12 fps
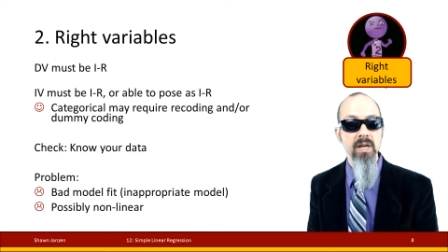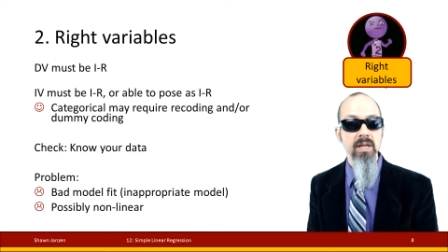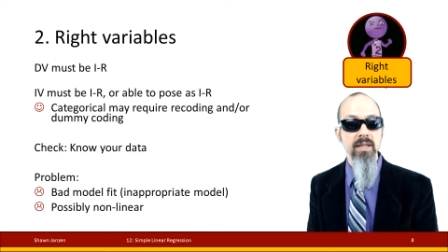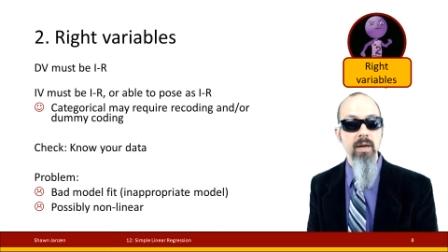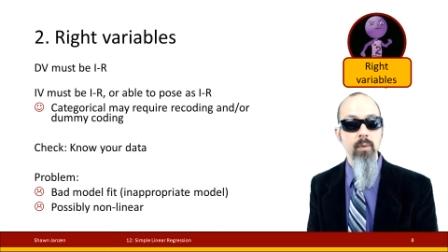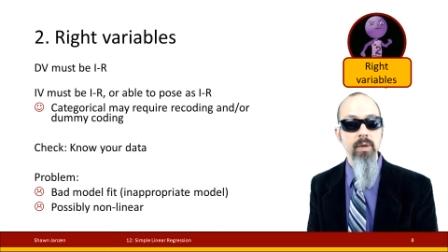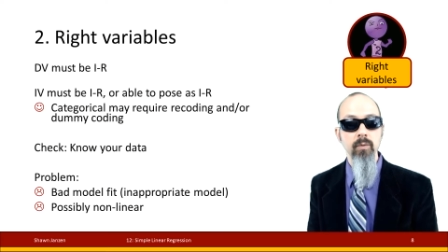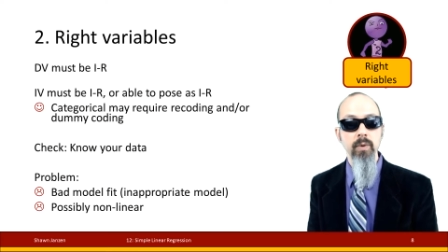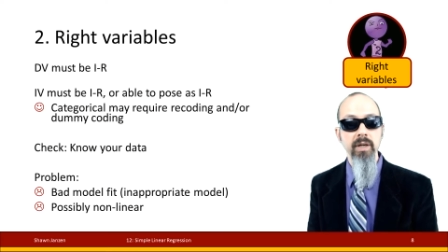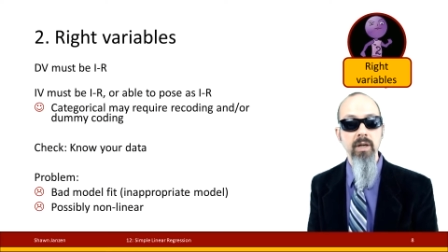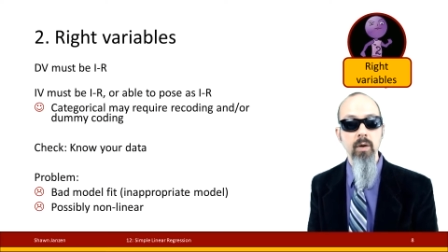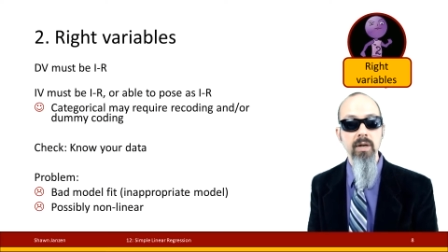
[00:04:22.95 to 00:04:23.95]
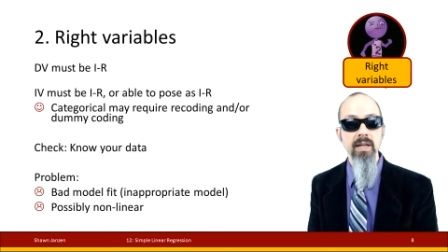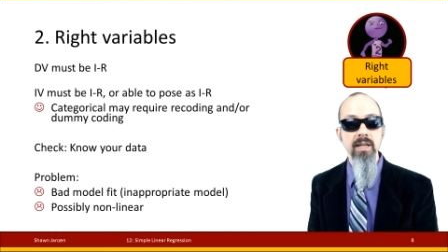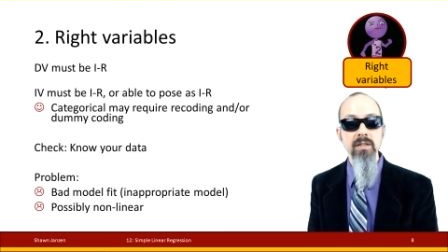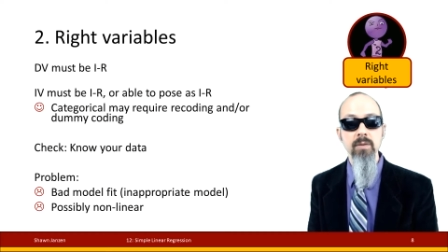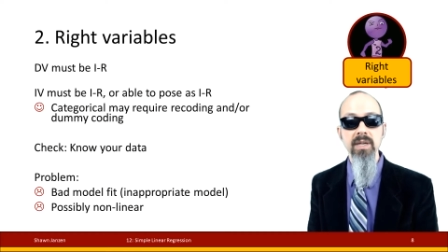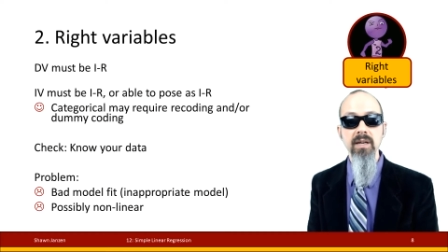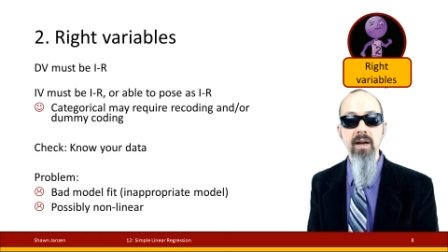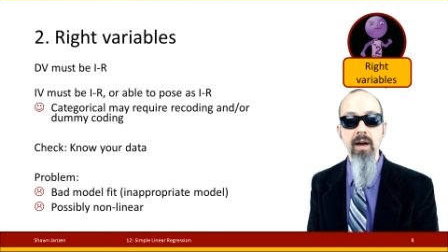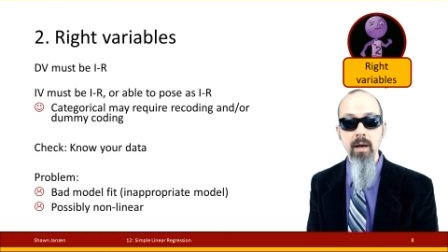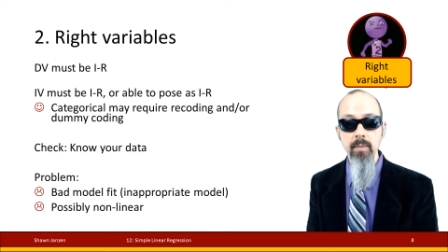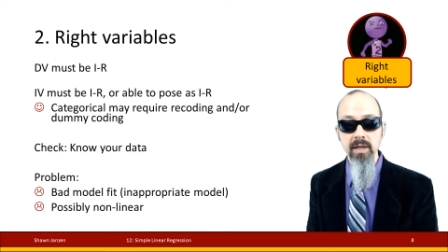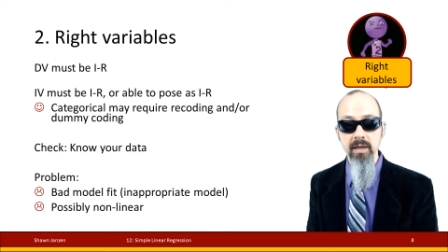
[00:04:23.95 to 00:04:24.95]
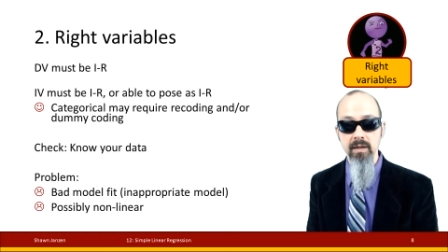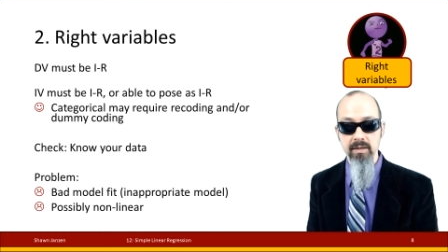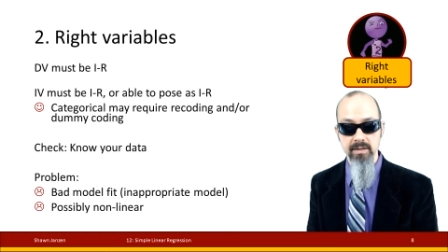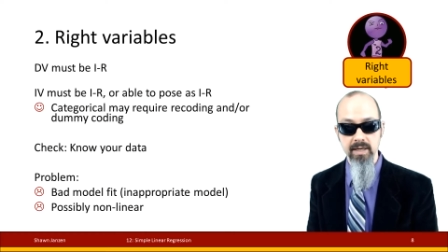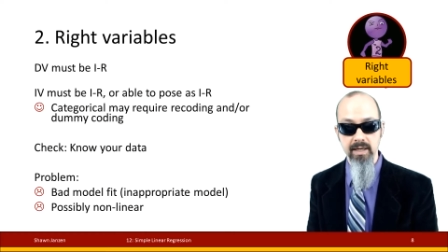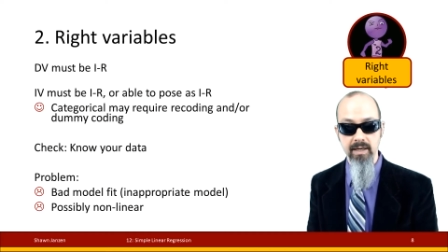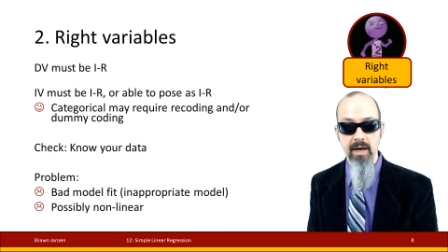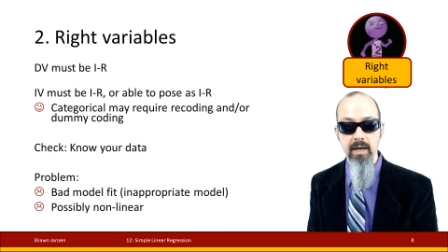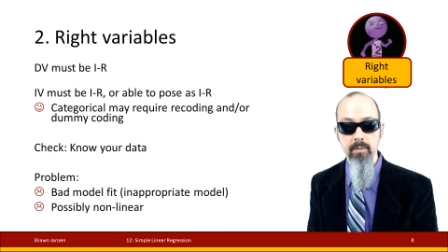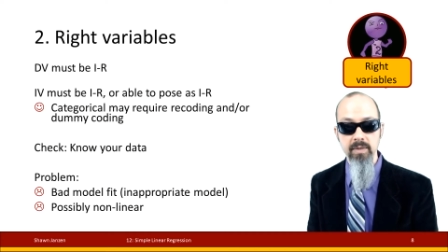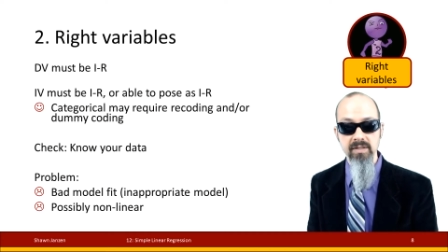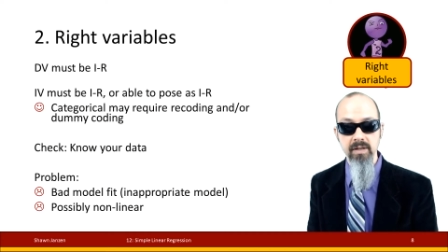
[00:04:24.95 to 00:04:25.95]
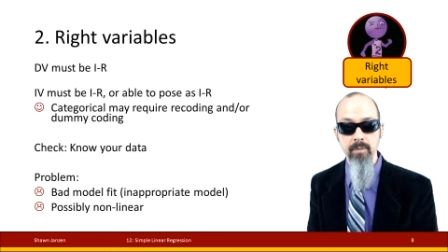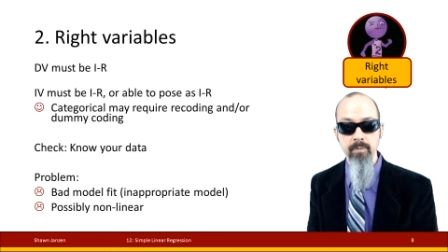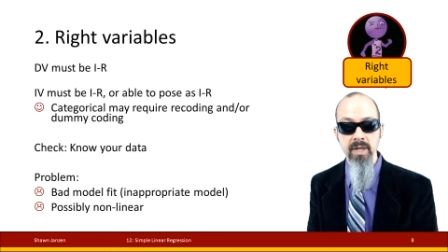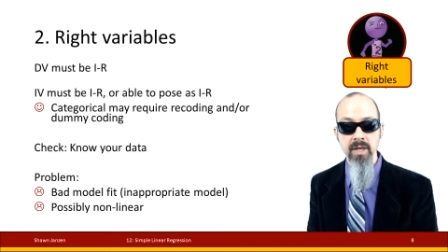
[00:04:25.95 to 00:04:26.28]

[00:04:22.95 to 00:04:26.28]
that we have recoded into becoming dichotomous there.